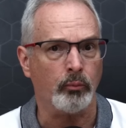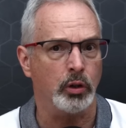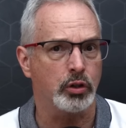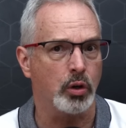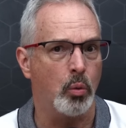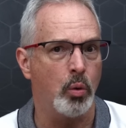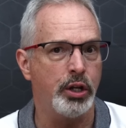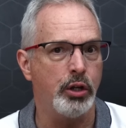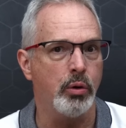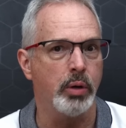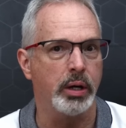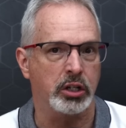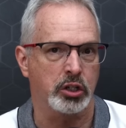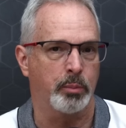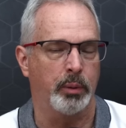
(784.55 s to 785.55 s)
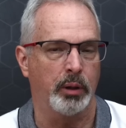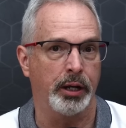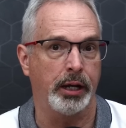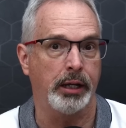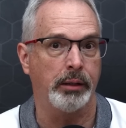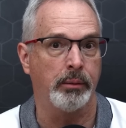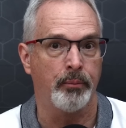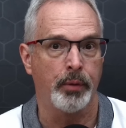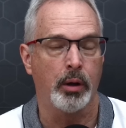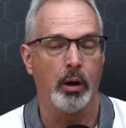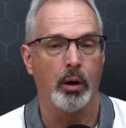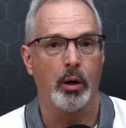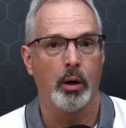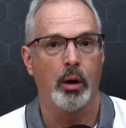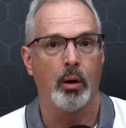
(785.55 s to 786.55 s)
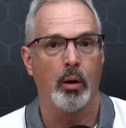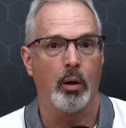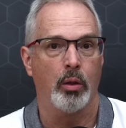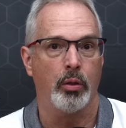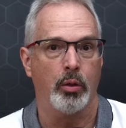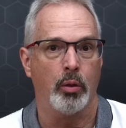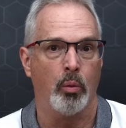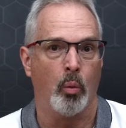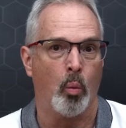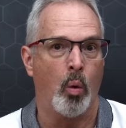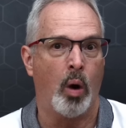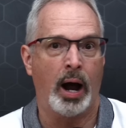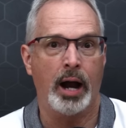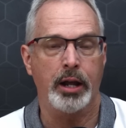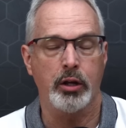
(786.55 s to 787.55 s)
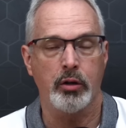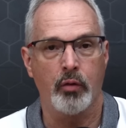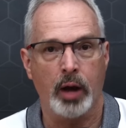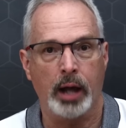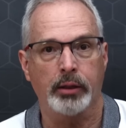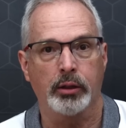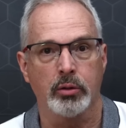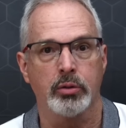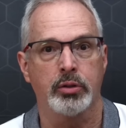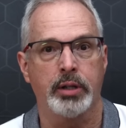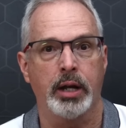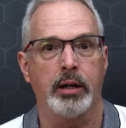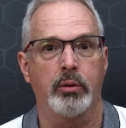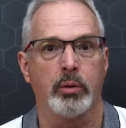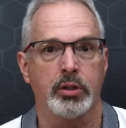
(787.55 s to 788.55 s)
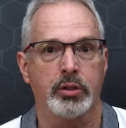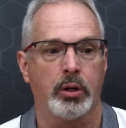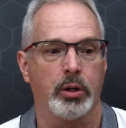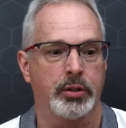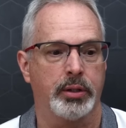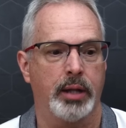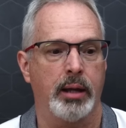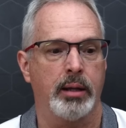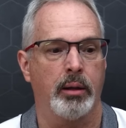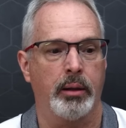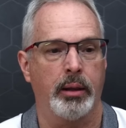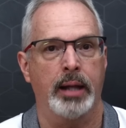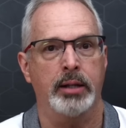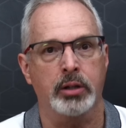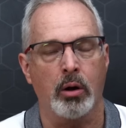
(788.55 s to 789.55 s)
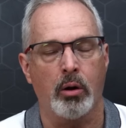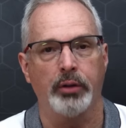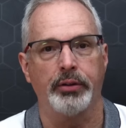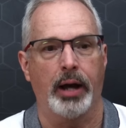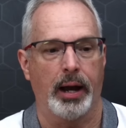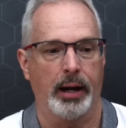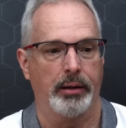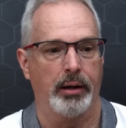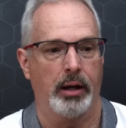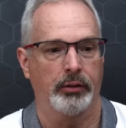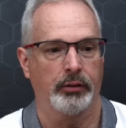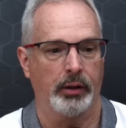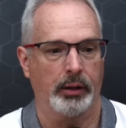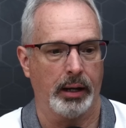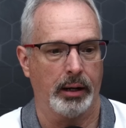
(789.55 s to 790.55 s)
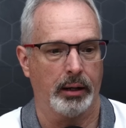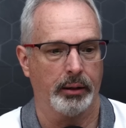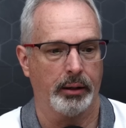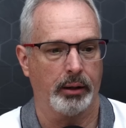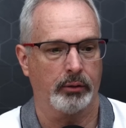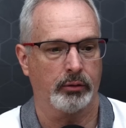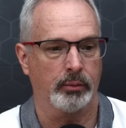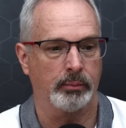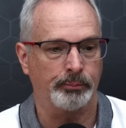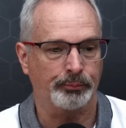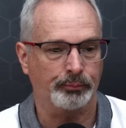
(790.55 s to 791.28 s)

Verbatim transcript: So when you explain why you've got those data results, that, that's called diagnostic analytics.